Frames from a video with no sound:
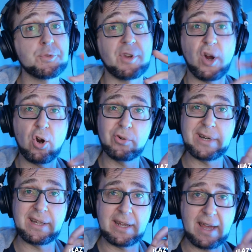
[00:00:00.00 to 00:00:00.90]
we
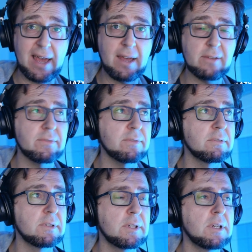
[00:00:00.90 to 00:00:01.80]
already have
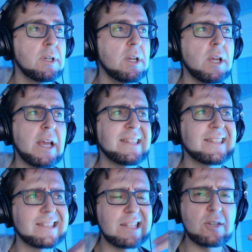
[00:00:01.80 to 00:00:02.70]
and
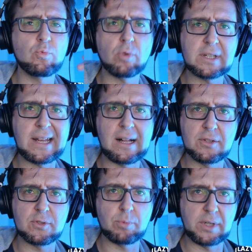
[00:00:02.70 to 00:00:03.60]
see what
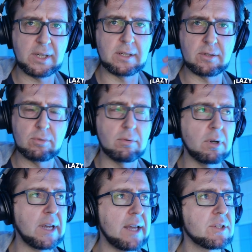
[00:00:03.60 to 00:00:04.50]
else we can do,
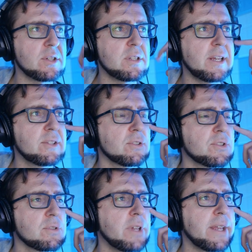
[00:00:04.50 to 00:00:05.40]
okay? Just
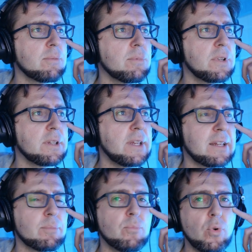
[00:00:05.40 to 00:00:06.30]

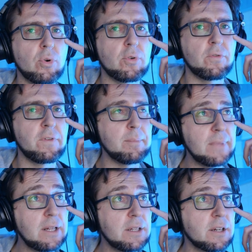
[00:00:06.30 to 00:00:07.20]
get more
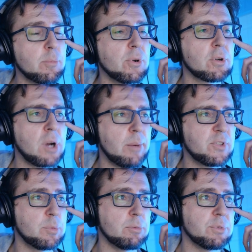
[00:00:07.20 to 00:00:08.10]
familiar, more
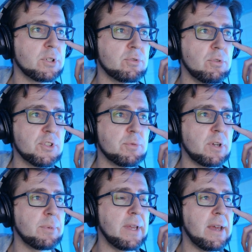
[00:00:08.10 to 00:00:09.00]
comfortable with the tools
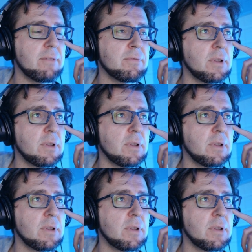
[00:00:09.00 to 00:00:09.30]
that we have.